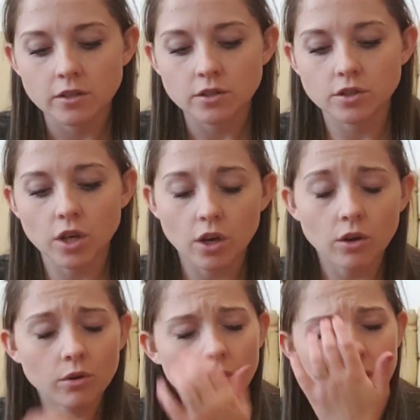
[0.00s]

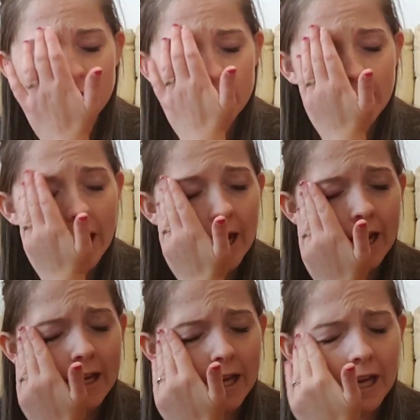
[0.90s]
So
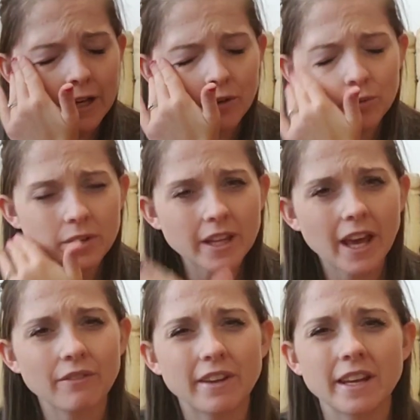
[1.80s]
yeah, I don't really
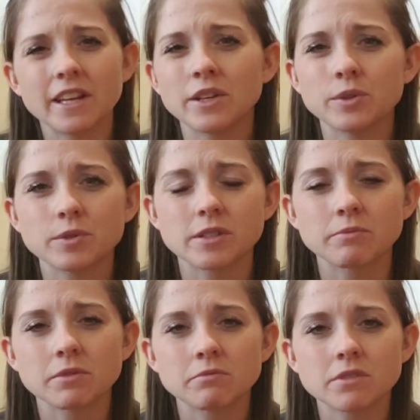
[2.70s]
have any new
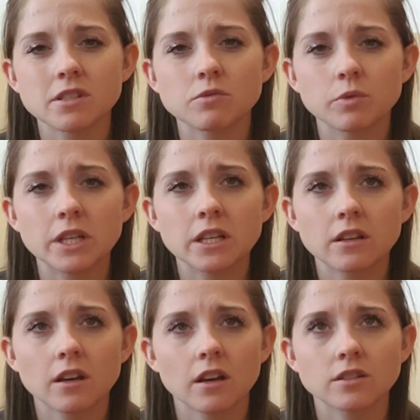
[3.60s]
symptoms this week.
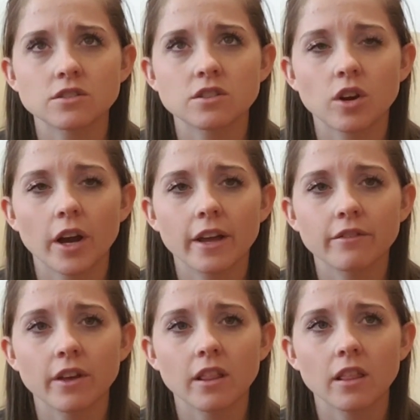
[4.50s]
I just
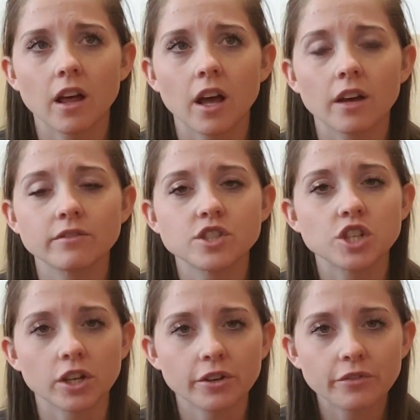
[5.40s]
crave a lot of
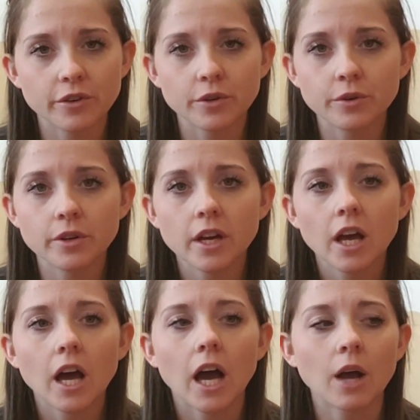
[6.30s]
junk food.
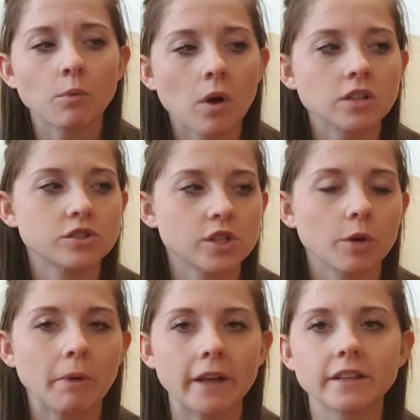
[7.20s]
I want so
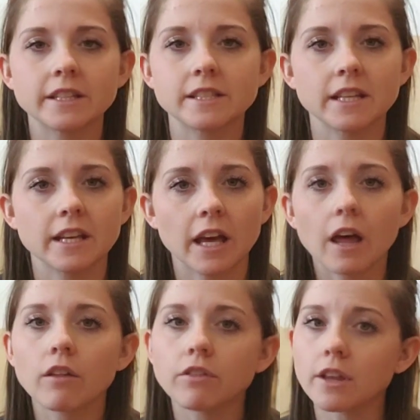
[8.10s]
badly to eat
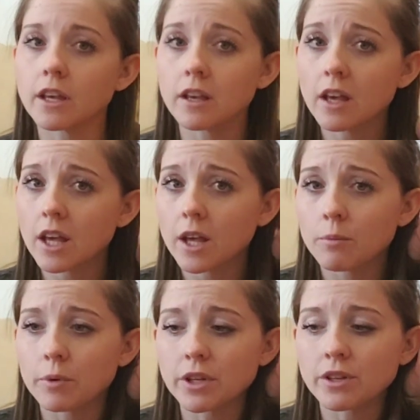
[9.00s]
healthy,
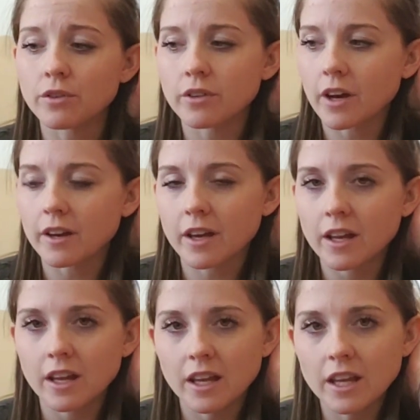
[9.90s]
but you know, you gotta
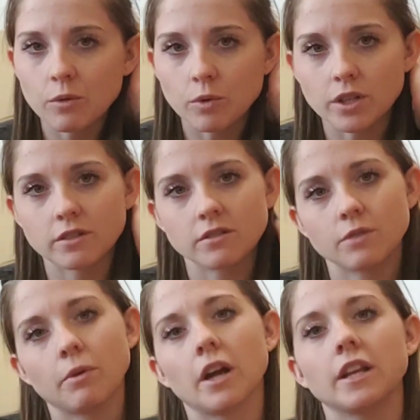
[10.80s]
kind of eat what your
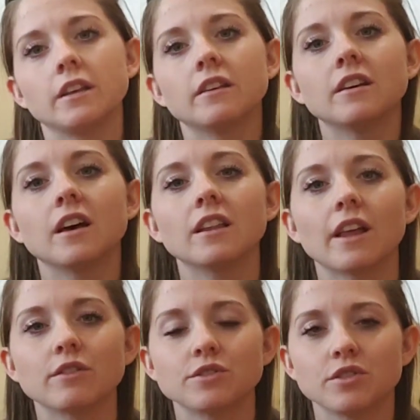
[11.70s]
body
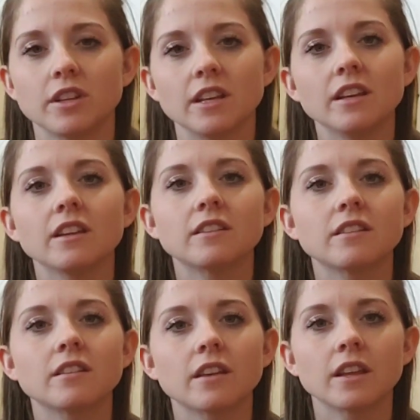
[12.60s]
allows you to eat
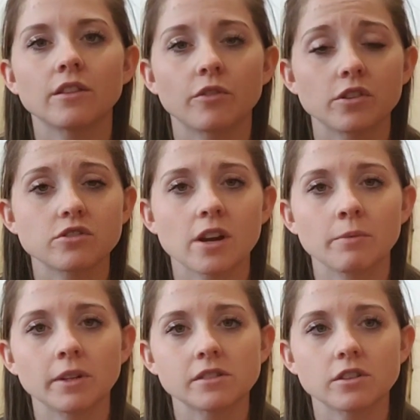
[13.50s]
in the first
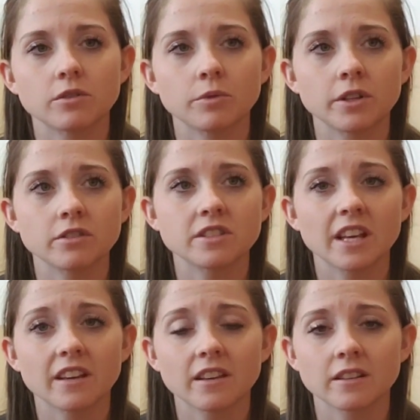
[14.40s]
trimester when you're
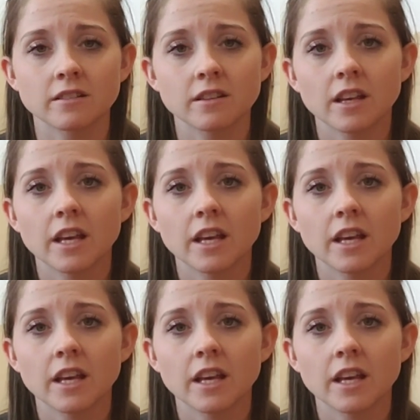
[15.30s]
sick, and